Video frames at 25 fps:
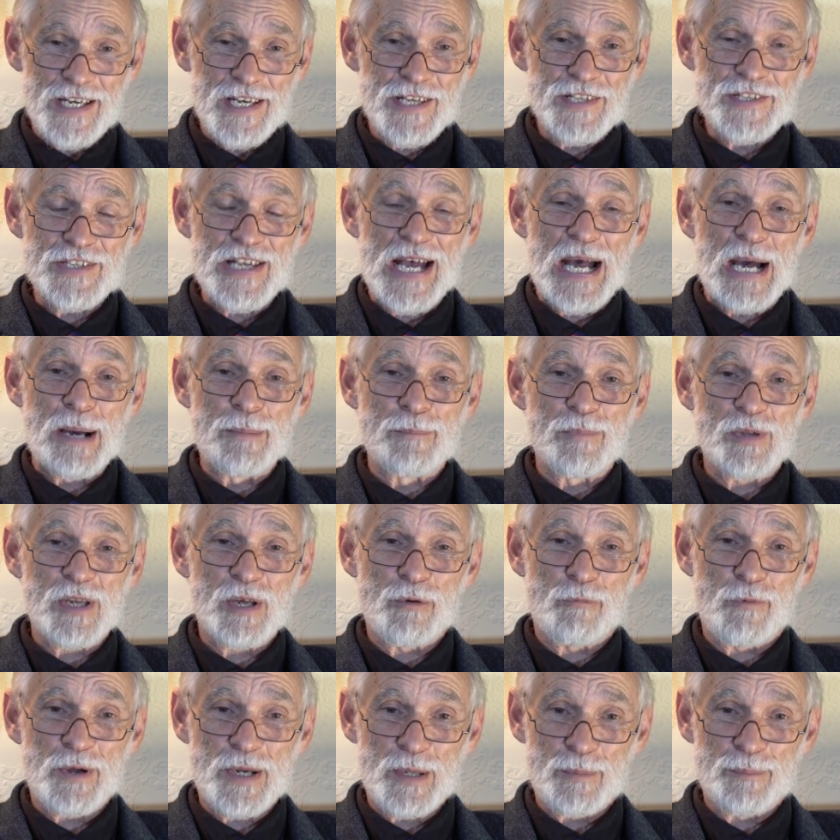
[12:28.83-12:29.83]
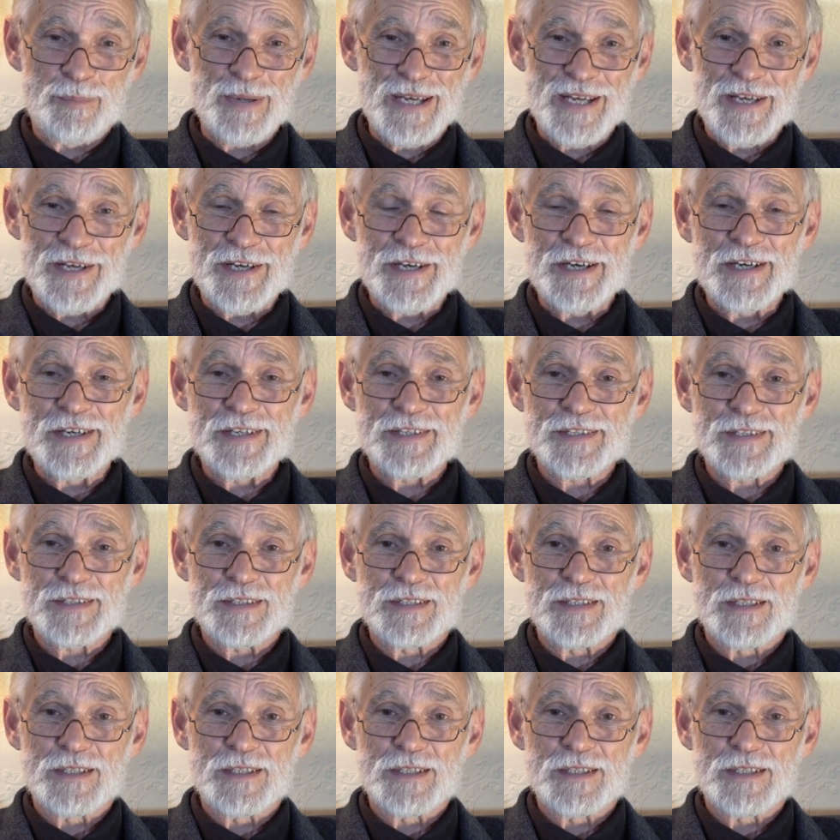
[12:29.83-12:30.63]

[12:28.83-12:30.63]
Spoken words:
example I want to pick out.